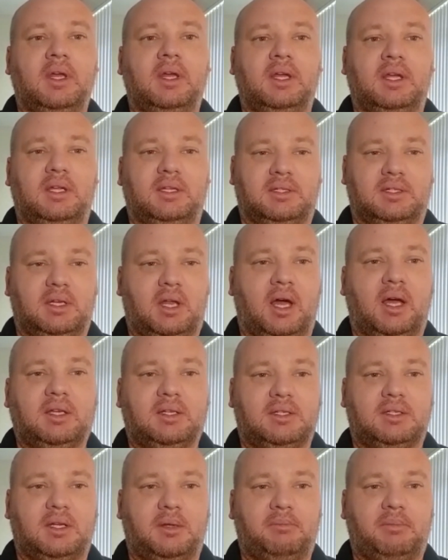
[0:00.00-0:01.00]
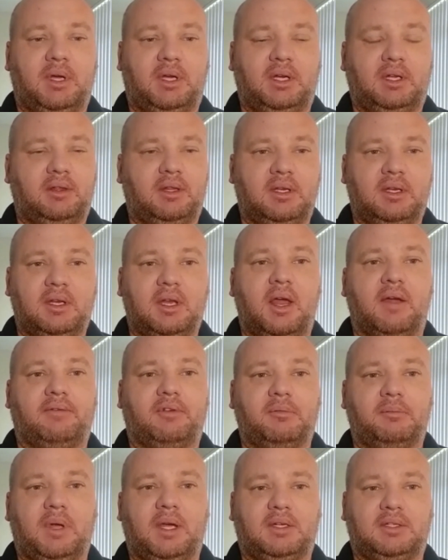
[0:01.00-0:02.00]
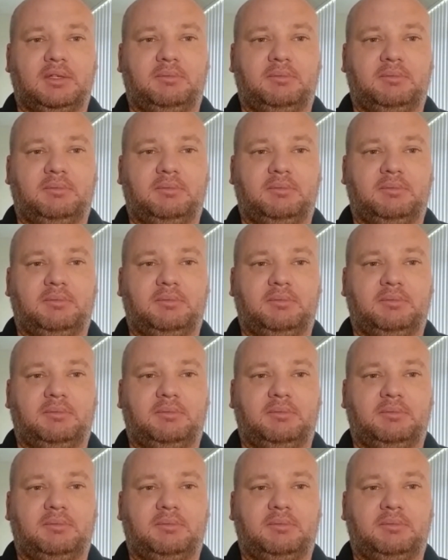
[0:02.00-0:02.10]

is not somebody that never makes a